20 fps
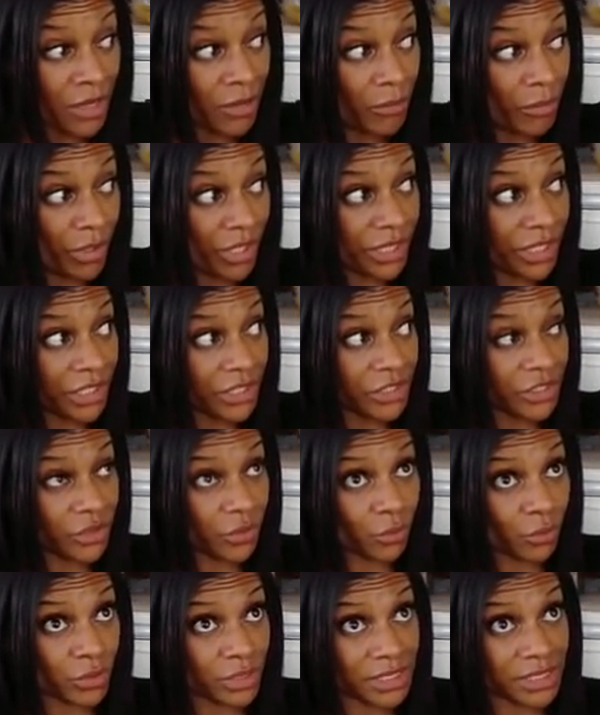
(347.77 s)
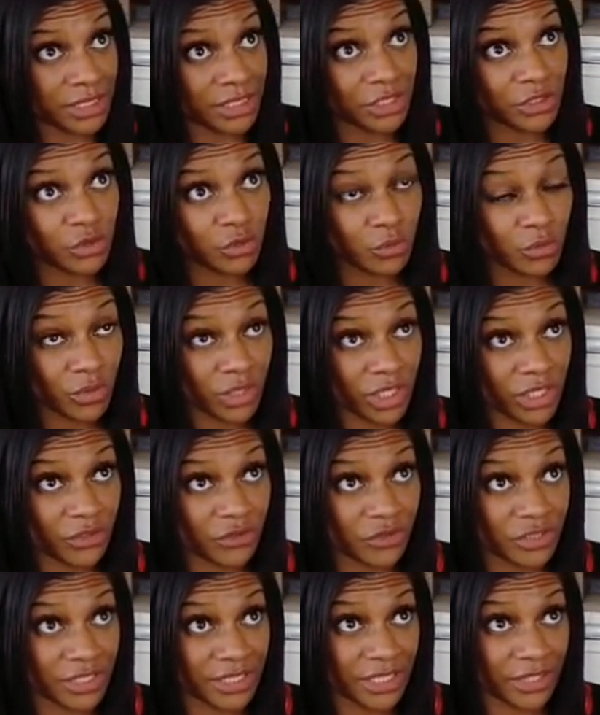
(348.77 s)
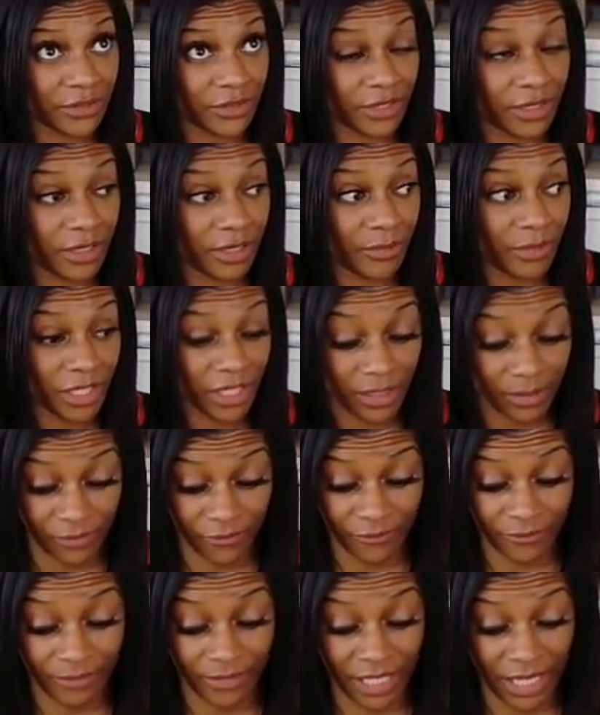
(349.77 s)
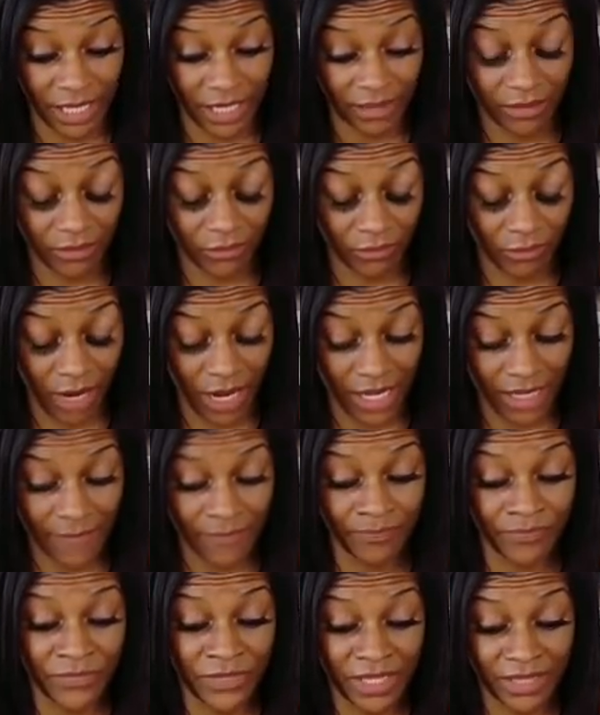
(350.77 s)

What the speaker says: But there's residual energies that are coming up from that, right?